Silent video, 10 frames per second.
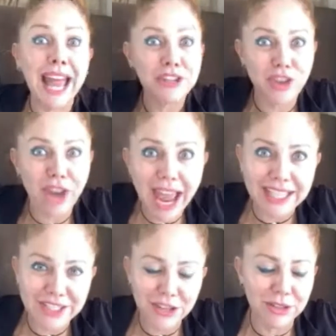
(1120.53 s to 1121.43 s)

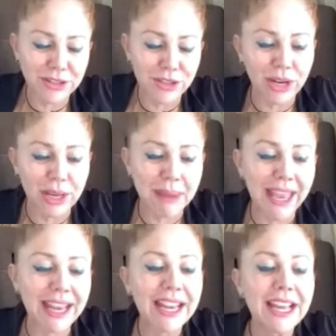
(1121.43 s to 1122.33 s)
attract your dream
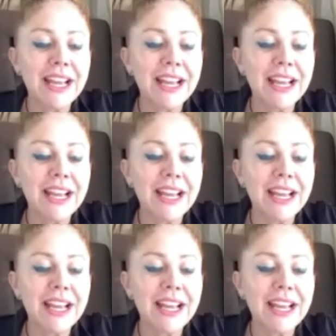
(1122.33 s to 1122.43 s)
man,